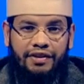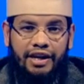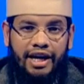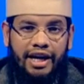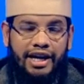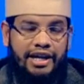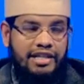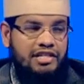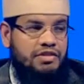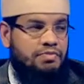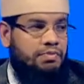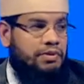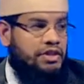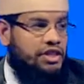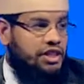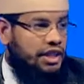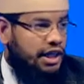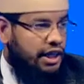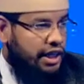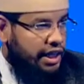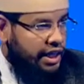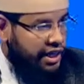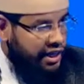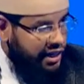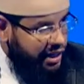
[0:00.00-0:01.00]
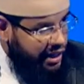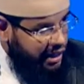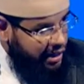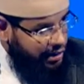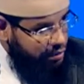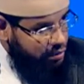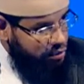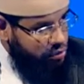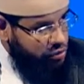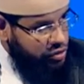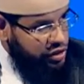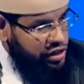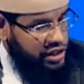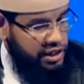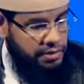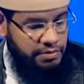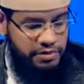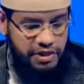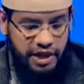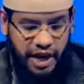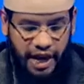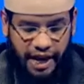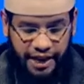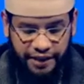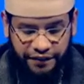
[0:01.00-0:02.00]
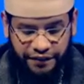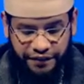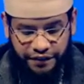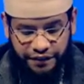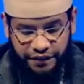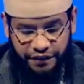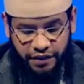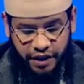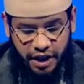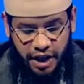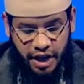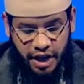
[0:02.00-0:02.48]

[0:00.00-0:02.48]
and especially in a Muslim's life.